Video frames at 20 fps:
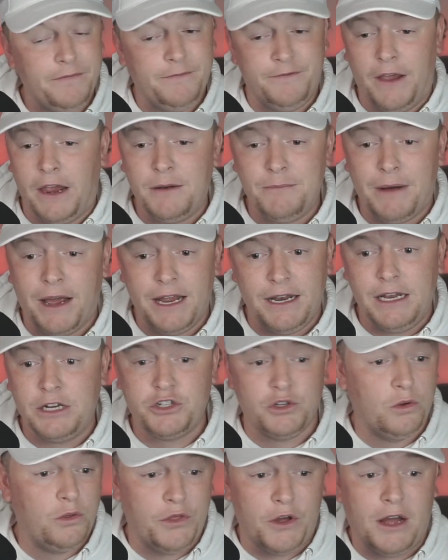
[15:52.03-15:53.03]
fade my
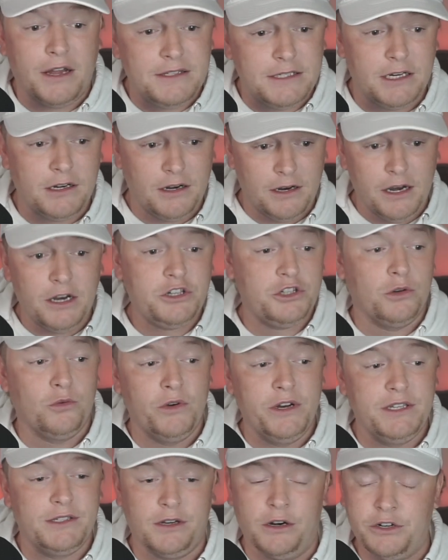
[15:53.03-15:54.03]
initial thoughts here and initial
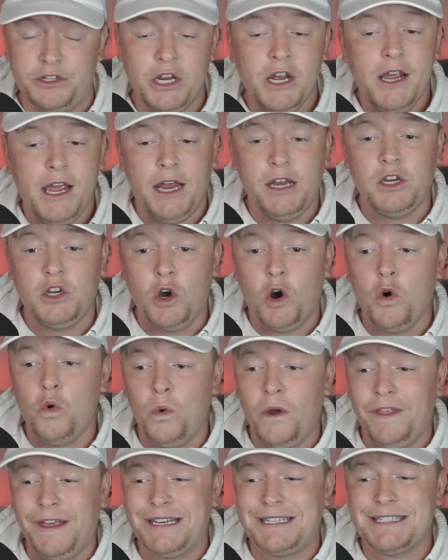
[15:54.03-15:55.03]
research and go
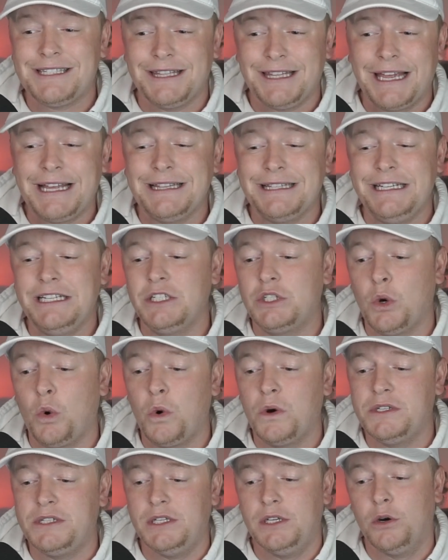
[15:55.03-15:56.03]
with a slight lean
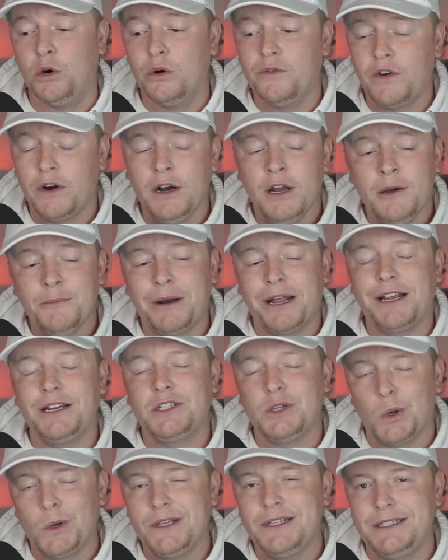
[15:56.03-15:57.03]
towards the over, but I could
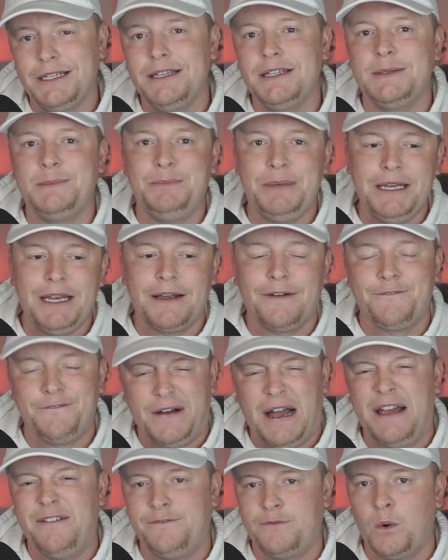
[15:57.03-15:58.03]
totally see this being a
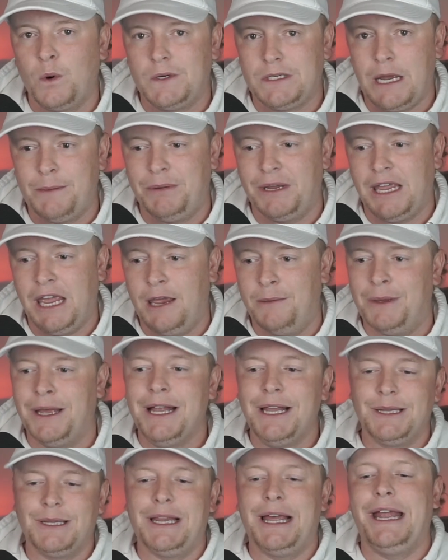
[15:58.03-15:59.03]
5-4 type of game,
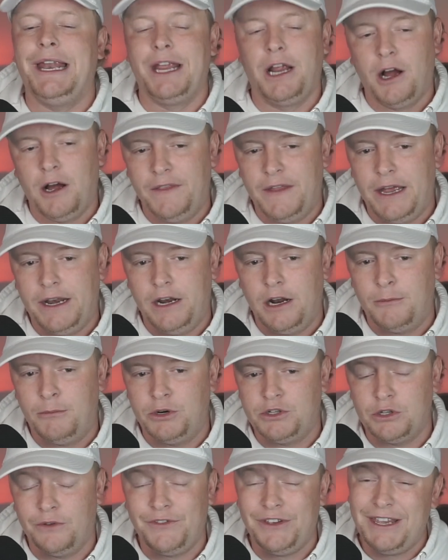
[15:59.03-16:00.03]
landing on that
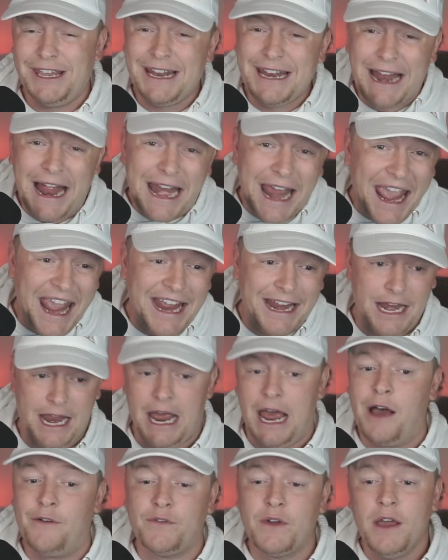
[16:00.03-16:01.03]
number. So if you can get it at
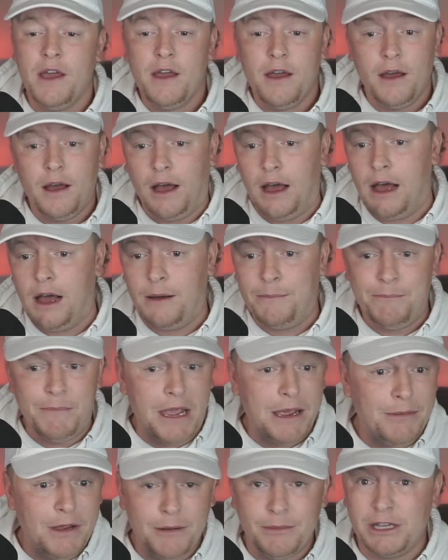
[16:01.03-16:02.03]
8.5,
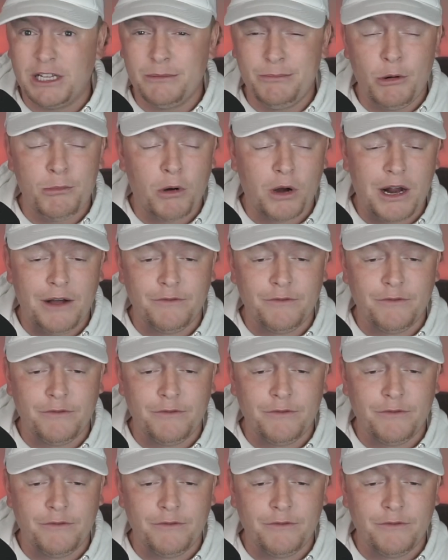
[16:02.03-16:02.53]
maybe I'm a little bit more